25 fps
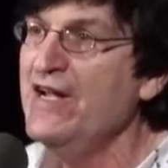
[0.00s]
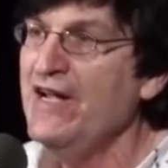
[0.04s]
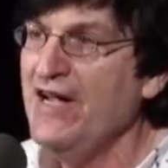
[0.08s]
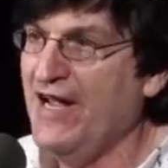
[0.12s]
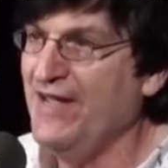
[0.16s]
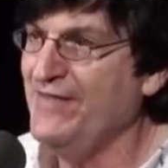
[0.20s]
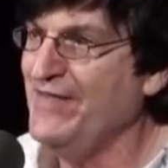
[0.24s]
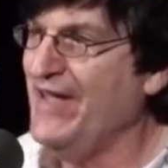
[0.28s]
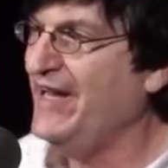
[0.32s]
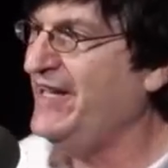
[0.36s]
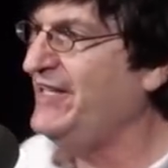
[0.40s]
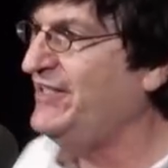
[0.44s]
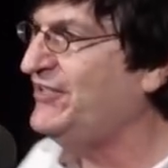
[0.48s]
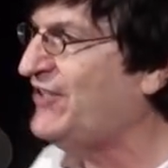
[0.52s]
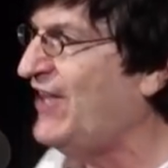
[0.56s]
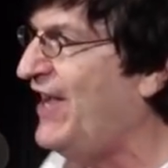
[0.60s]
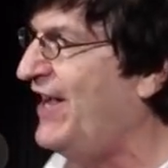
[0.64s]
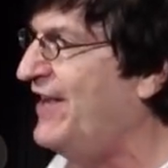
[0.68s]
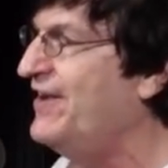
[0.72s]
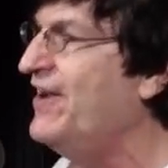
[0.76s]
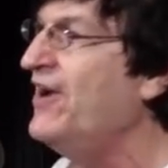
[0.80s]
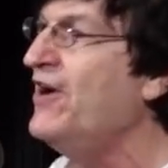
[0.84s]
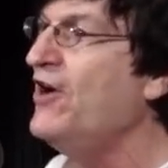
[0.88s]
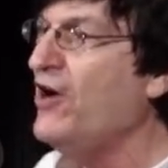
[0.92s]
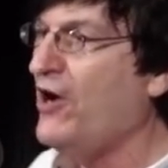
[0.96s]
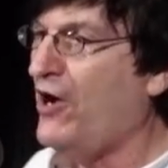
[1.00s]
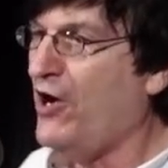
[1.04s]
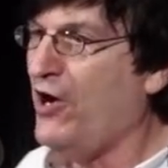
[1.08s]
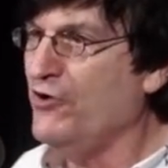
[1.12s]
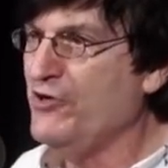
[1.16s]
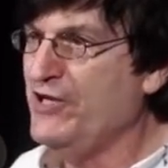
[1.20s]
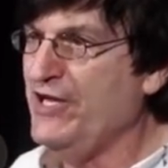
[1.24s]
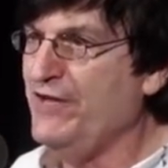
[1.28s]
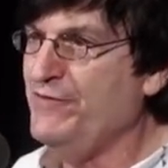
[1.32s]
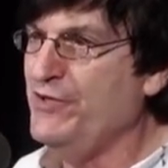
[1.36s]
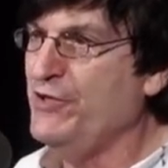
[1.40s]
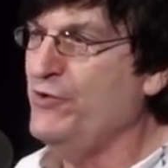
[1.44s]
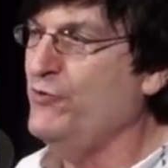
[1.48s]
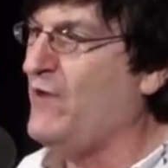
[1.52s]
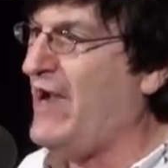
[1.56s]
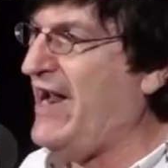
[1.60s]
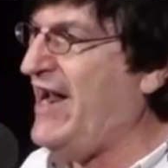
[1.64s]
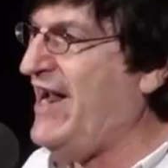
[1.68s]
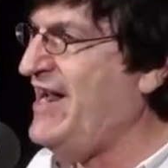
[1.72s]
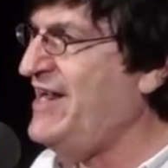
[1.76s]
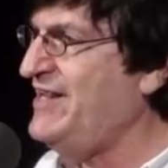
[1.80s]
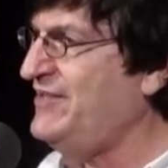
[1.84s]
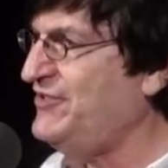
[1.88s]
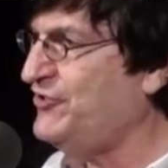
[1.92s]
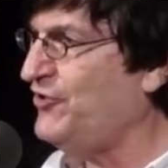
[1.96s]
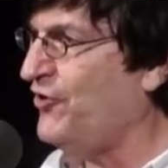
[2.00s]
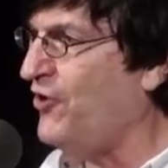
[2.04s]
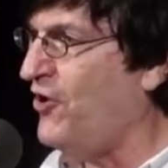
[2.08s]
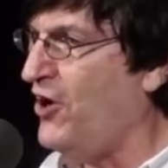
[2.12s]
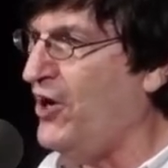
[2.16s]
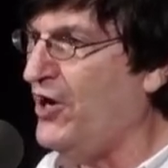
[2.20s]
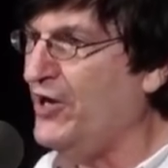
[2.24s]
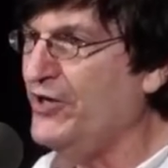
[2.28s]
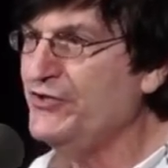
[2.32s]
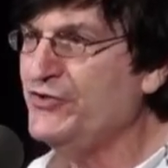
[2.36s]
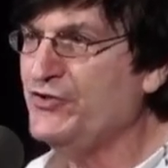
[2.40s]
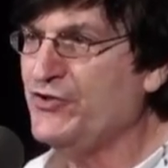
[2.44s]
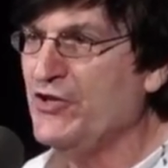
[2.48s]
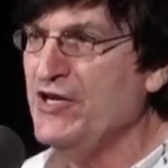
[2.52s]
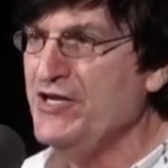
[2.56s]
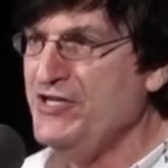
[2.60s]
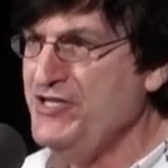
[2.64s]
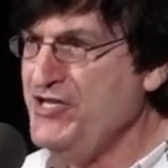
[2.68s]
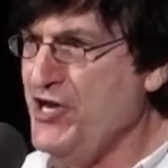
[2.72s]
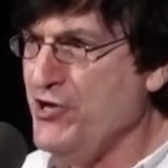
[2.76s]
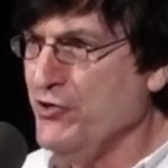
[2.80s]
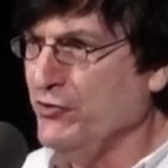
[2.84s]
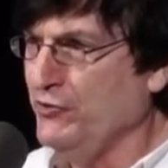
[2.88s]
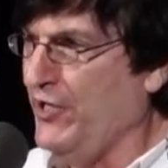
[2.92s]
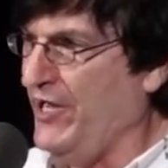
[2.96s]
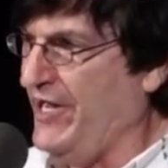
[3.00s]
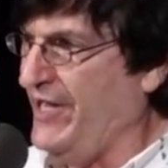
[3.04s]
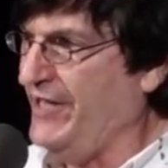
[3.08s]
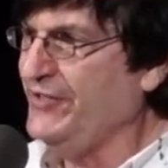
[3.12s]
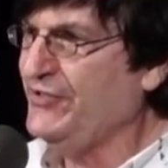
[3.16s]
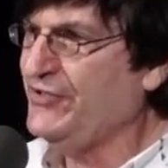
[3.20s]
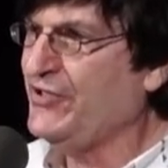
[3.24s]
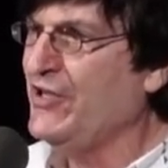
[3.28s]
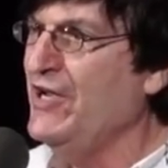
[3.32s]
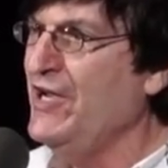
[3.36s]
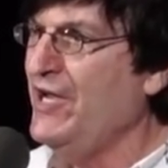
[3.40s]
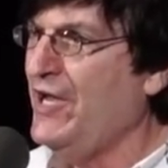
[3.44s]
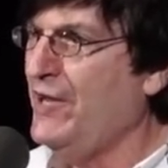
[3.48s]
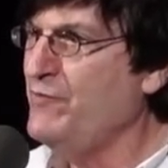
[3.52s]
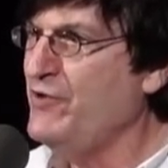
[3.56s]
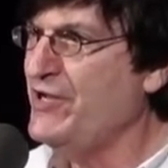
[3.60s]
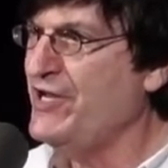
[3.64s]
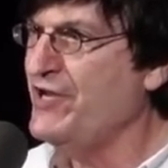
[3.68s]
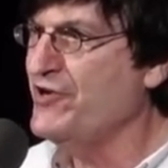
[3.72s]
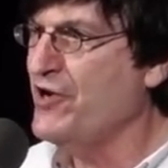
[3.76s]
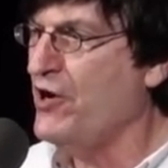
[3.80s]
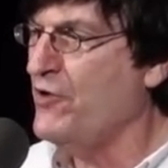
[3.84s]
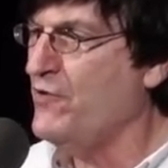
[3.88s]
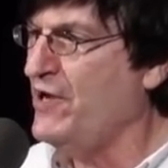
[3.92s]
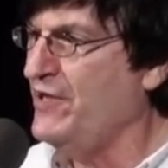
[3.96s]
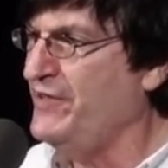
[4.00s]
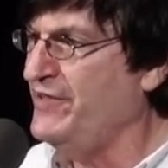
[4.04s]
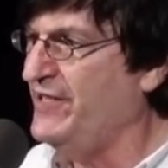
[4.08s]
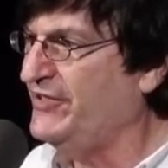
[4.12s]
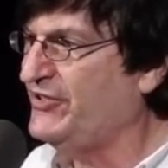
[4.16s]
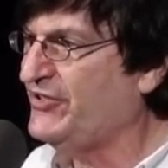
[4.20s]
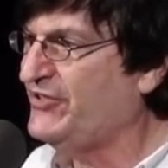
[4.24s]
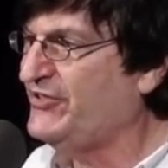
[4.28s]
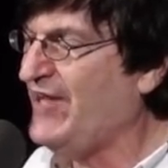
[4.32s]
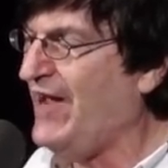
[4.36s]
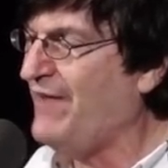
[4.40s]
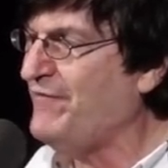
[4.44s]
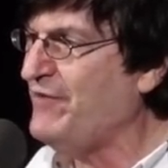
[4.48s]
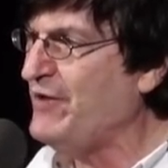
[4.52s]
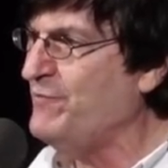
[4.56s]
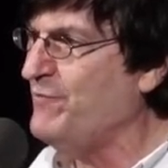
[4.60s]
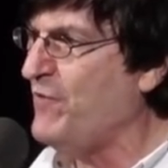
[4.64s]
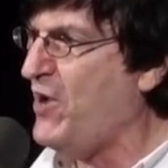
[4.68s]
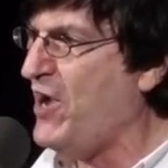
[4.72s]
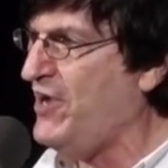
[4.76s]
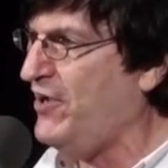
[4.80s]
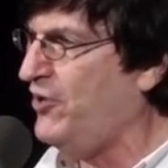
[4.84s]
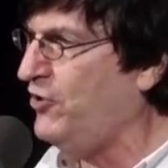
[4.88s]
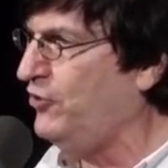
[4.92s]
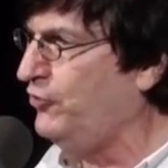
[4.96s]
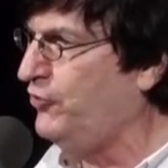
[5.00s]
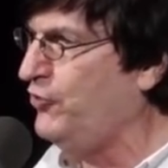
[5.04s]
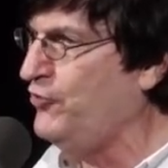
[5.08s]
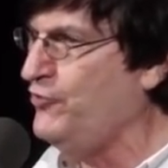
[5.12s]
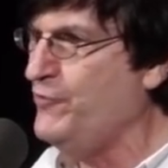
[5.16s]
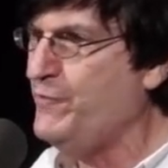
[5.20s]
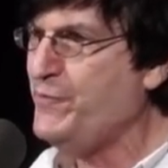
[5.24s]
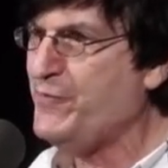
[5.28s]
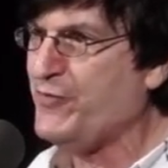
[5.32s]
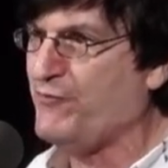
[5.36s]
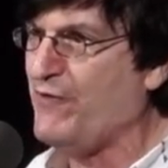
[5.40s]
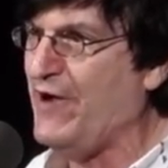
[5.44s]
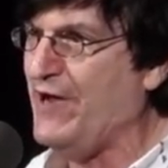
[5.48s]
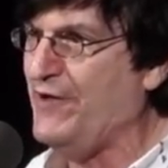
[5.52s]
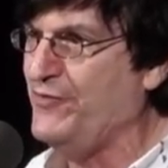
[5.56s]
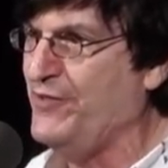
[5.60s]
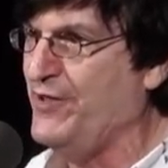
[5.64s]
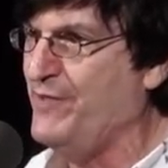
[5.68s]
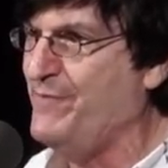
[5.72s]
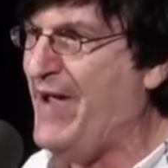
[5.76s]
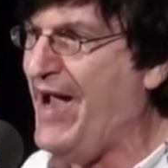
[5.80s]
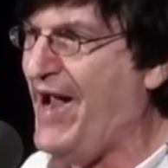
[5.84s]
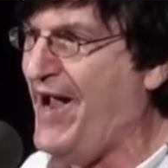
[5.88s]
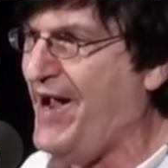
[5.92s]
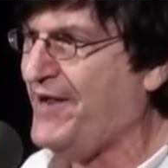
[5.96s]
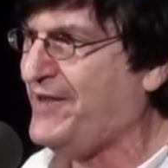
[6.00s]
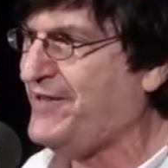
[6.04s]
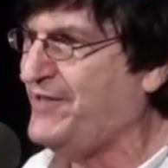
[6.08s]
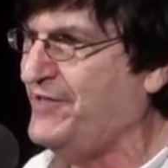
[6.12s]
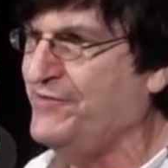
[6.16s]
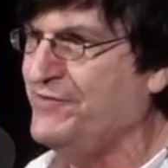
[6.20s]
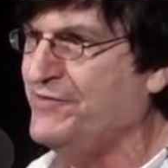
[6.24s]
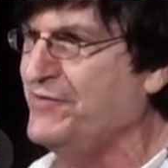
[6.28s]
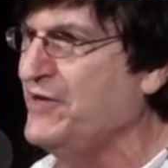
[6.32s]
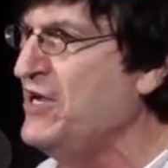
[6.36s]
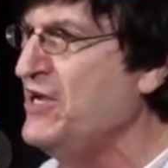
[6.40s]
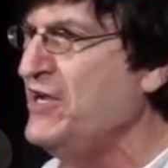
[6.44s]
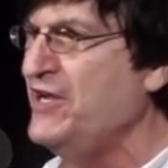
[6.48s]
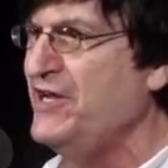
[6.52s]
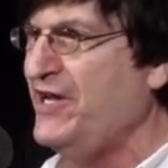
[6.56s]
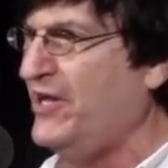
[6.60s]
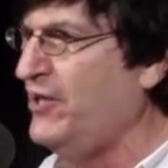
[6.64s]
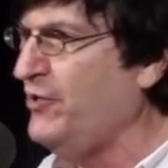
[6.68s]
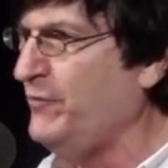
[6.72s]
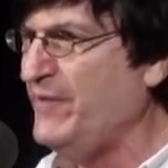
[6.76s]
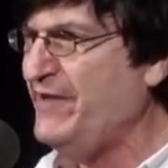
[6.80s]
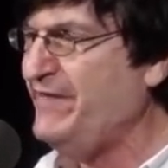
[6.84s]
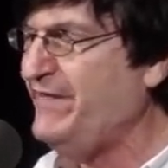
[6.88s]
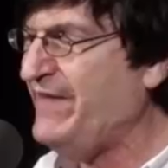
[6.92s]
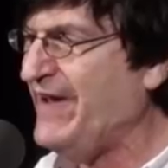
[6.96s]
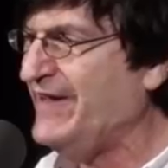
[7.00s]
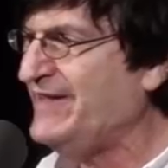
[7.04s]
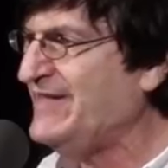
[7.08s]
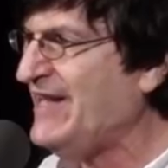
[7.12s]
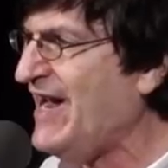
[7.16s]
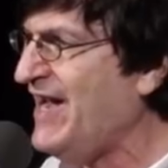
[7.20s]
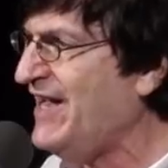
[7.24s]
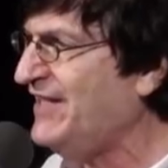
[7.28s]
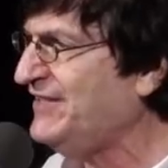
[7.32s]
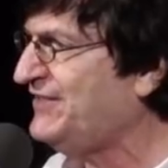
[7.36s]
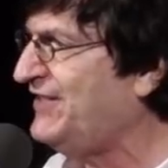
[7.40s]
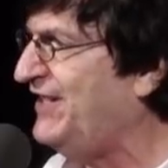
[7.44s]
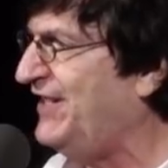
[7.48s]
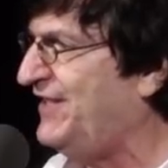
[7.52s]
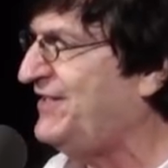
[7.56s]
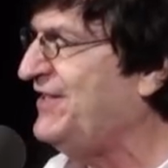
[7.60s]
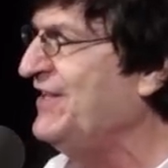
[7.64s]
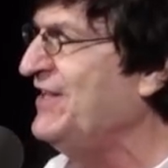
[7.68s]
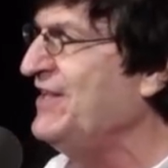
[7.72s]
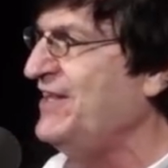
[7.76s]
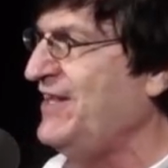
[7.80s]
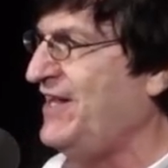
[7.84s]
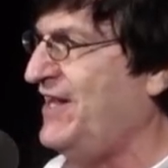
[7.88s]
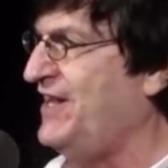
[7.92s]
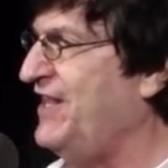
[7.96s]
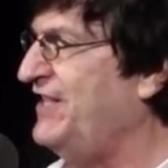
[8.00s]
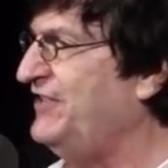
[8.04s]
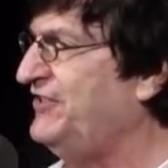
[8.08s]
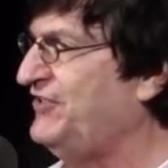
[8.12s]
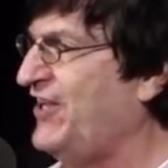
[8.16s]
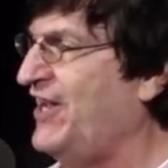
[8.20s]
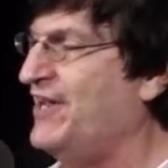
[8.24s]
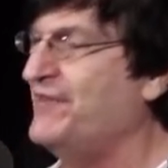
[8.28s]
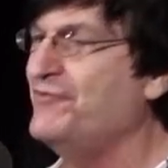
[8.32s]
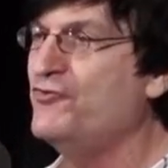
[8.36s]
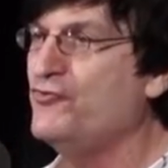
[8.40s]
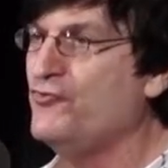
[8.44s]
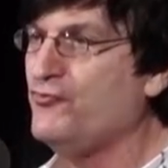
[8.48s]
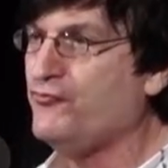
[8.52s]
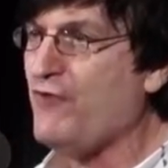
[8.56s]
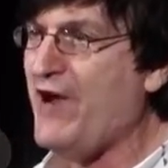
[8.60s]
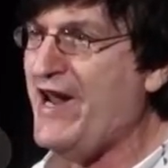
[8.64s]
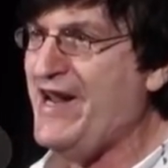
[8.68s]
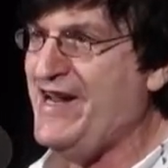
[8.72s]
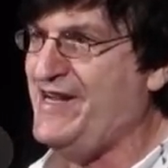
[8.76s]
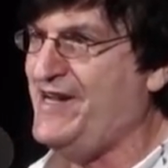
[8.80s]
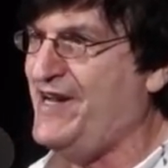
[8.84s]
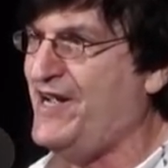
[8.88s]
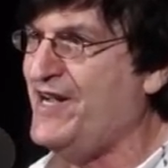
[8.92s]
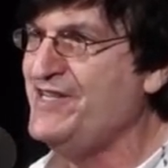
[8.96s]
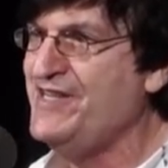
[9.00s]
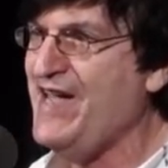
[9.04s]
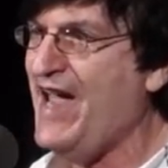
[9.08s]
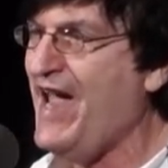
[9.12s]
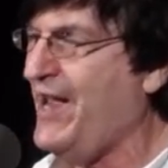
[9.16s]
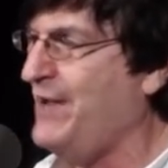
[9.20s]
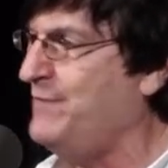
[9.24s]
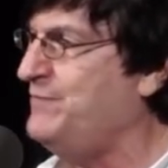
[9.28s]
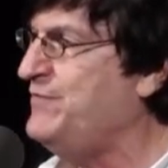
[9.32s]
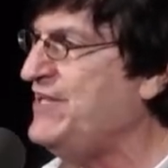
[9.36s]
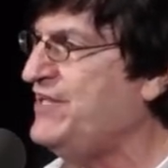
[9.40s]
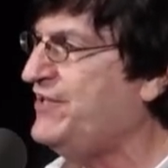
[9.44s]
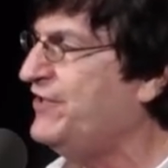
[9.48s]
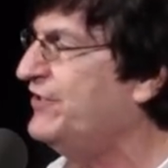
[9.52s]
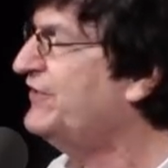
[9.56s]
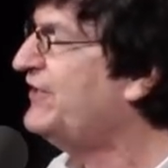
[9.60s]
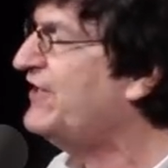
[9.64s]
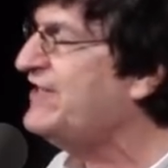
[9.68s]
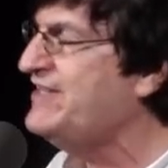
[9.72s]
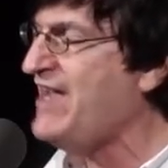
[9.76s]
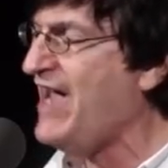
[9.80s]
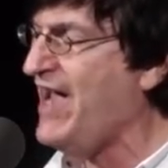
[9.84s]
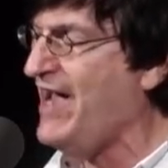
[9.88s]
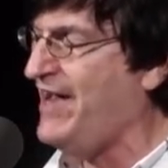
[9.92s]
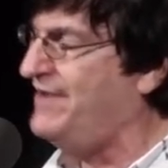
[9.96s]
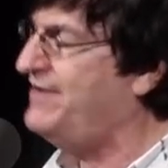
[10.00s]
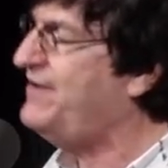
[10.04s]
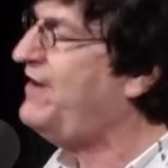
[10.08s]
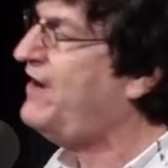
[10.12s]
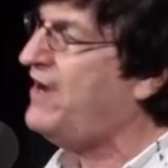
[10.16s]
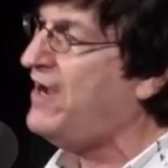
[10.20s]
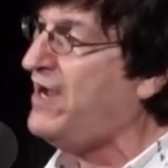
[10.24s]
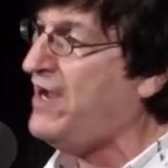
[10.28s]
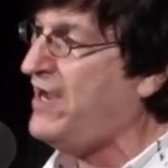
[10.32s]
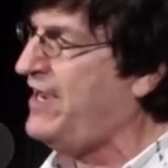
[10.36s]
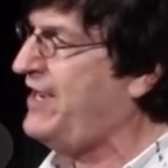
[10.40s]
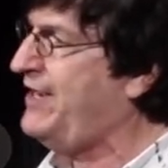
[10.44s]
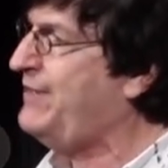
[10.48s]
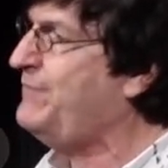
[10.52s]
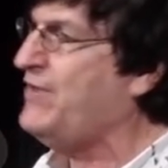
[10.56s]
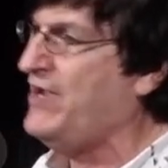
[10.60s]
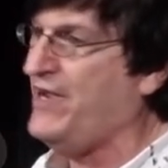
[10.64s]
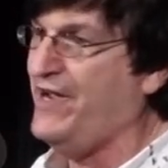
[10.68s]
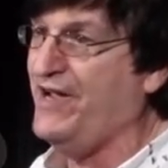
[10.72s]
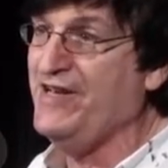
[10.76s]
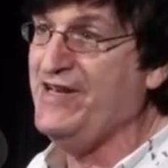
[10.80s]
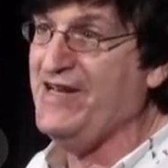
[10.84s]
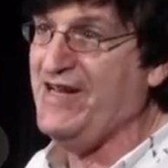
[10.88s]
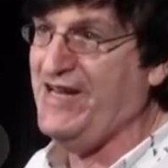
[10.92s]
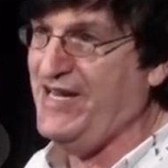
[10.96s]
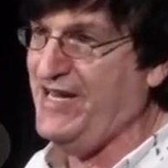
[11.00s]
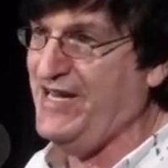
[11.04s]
And then he said, I'll give you 8 dogs, yearlings, and we can go on this 7-mile loop around the back and it'll be fantastic. And I said, great, again, because again, I'm an